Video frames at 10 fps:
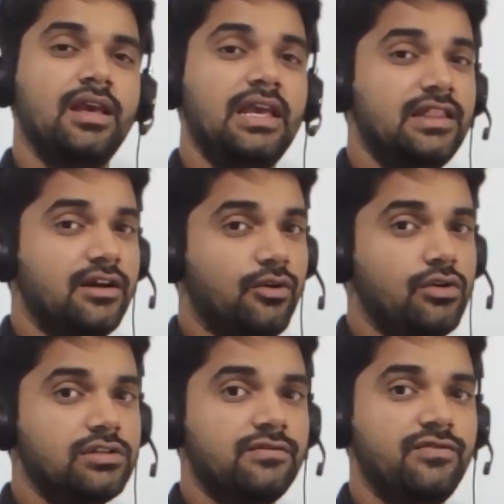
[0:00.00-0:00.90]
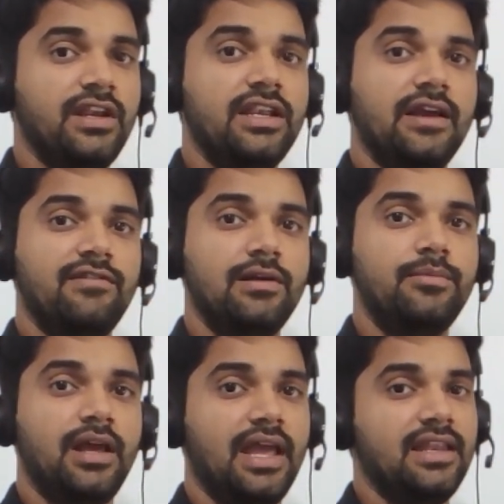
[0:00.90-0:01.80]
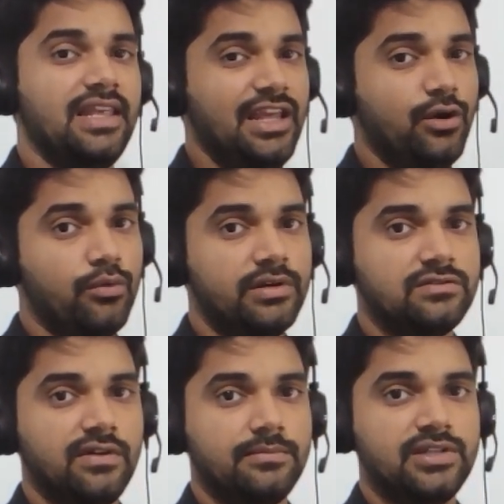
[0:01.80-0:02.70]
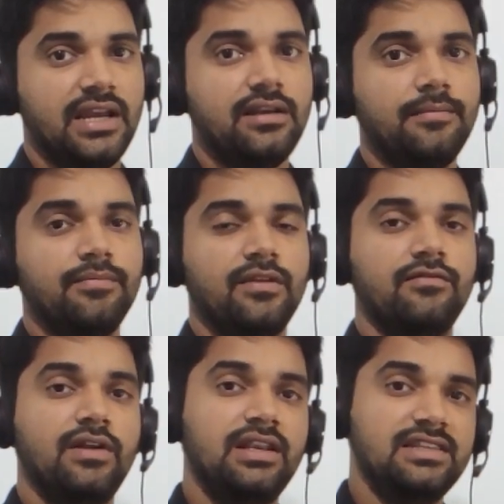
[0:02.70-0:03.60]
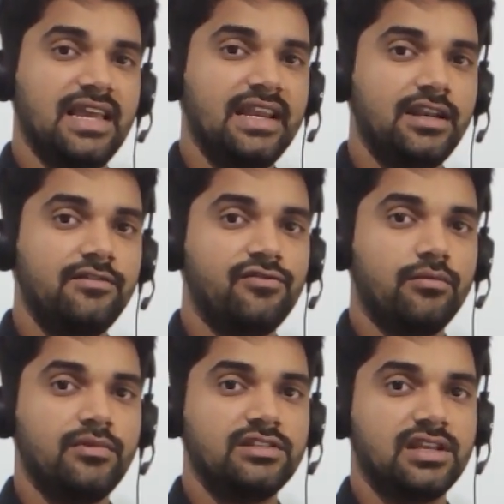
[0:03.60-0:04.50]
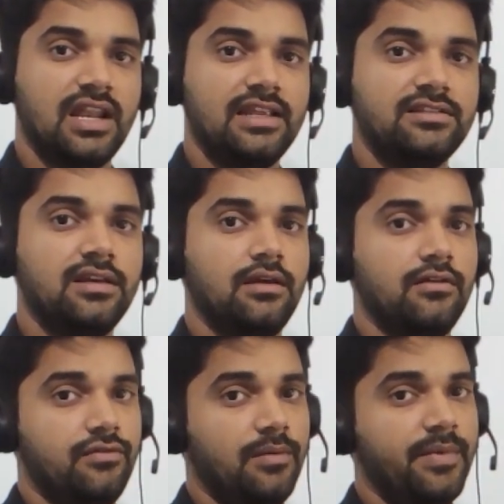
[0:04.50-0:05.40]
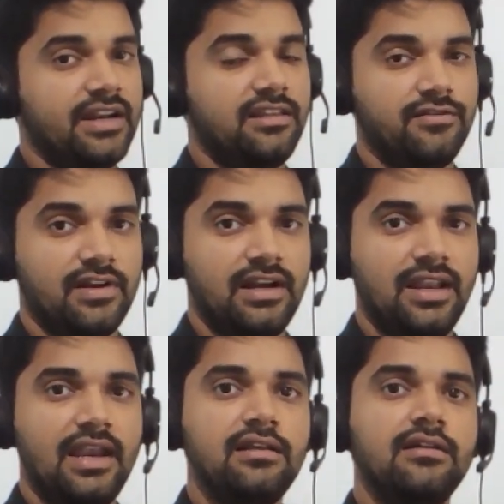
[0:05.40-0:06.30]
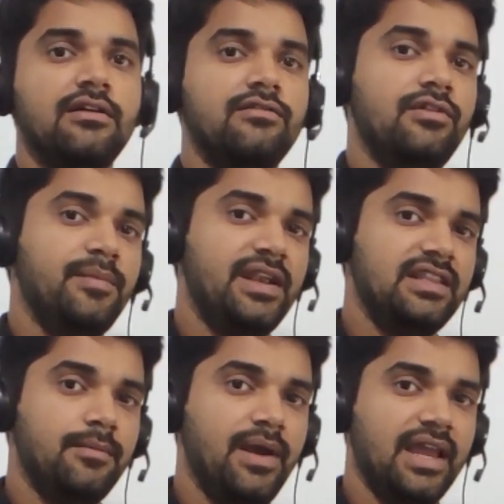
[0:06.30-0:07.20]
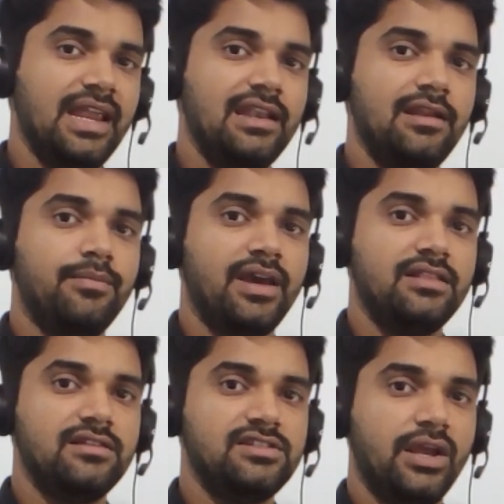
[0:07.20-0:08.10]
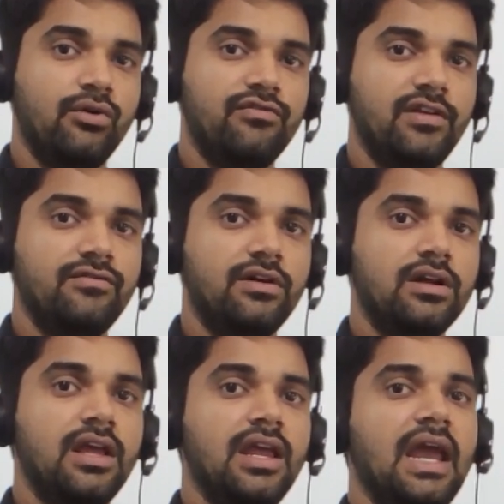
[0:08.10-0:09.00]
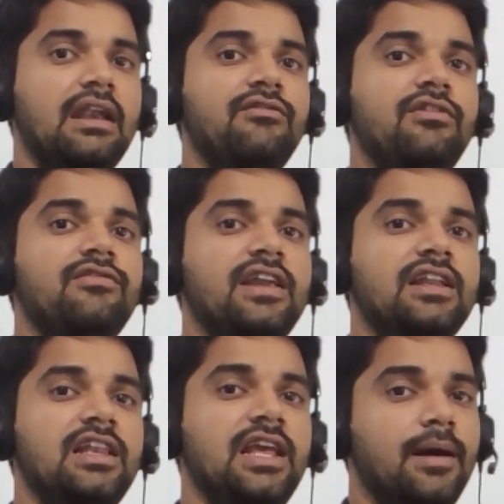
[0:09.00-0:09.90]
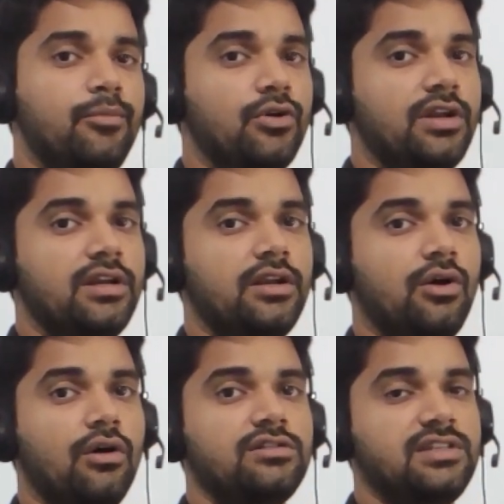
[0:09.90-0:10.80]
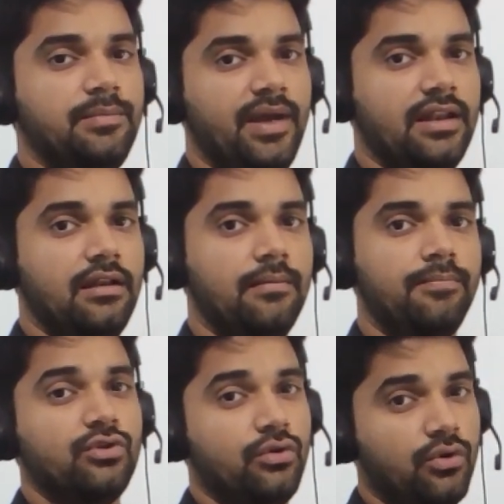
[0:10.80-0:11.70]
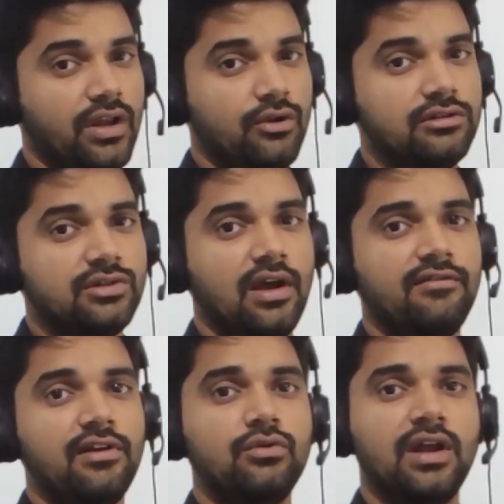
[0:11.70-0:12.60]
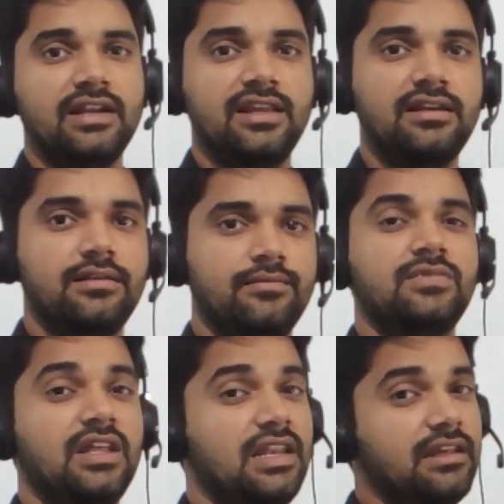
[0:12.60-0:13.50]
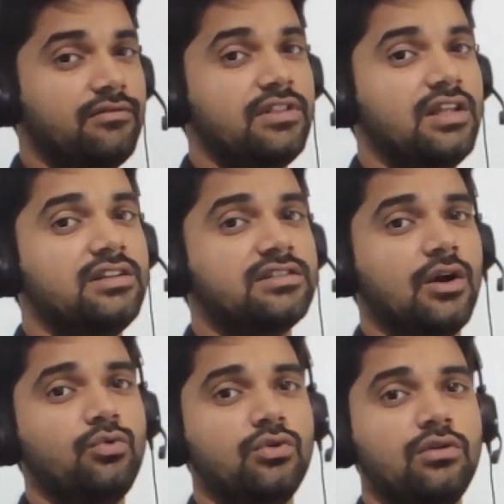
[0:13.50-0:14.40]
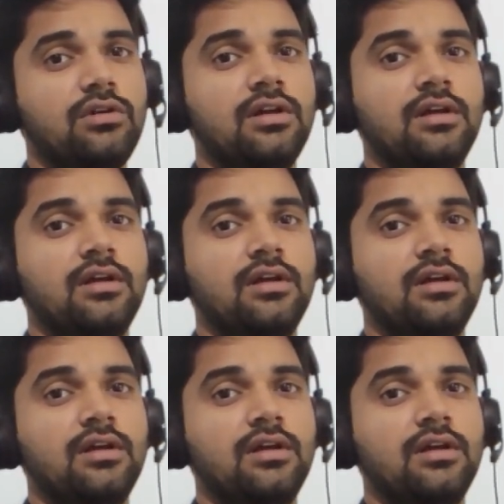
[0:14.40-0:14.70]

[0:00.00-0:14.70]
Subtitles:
In the course, we developed an e-commerce website. We designed it from the scratch. We made the front end. We made the back end in Python Django framework, and we finally uploaded it on cPanel. So you can also have a look at that. The link with the discount code